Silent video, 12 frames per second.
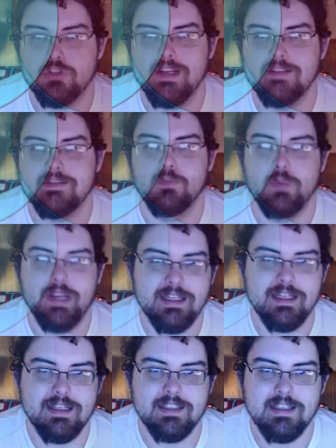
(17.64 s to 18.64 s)
and
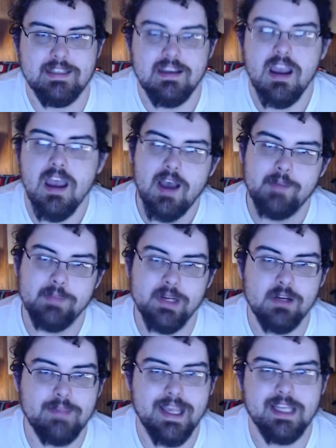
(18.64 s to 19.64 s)
weaknesses, a mirror
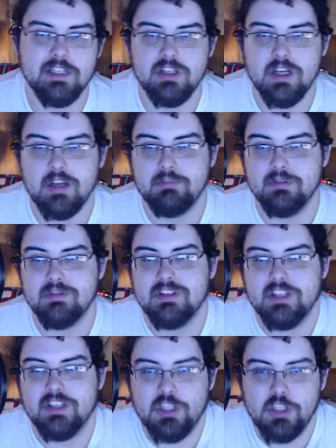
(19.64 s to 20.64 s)
matchup
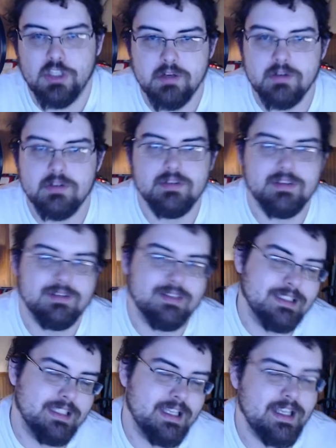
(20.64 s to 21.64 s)
secures a
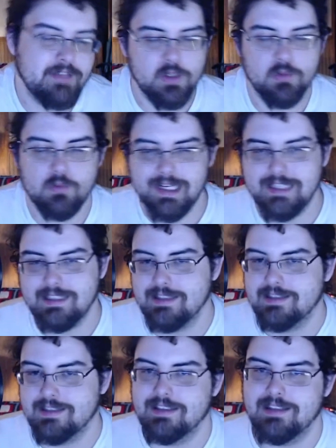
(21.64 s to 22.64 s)
given
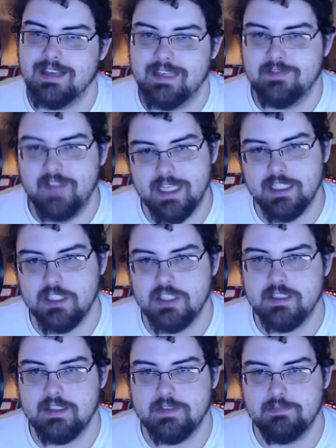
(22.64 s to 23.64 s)
race's
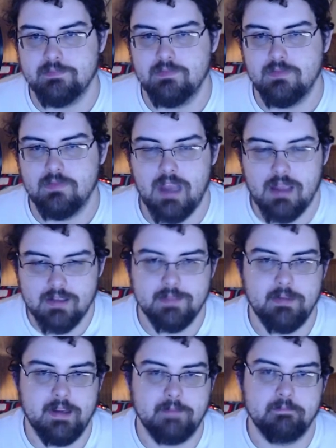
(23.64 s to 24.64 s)
advantages. I'll
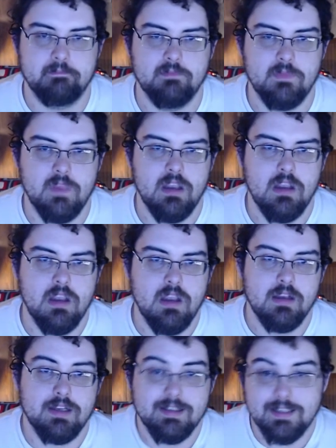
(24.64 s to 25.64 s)
explain.
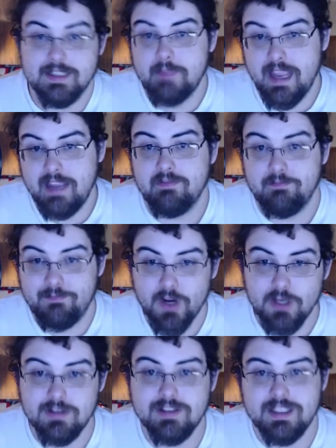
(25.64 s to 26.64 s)
Because this may at
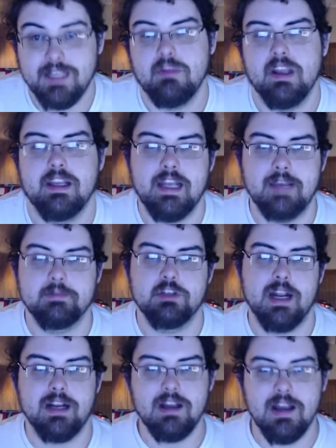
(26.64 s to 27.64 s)
first seem like an
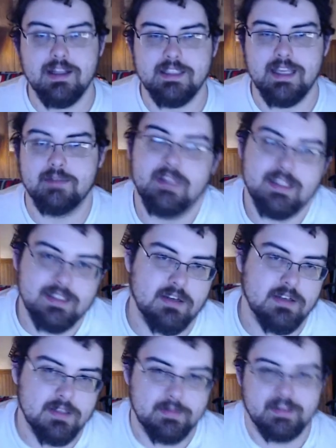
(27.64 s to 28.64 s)
abstract concept, let's talk
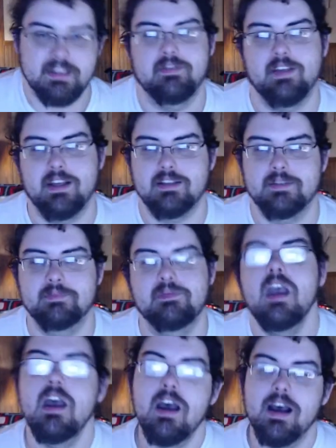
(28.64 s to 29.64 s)
specifics.
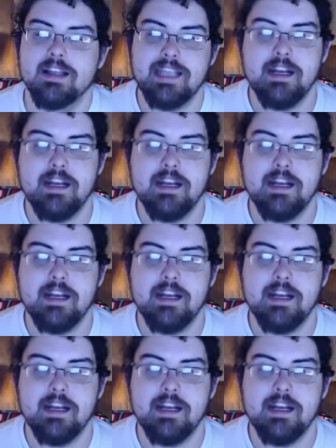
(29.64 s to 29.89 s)
A Terran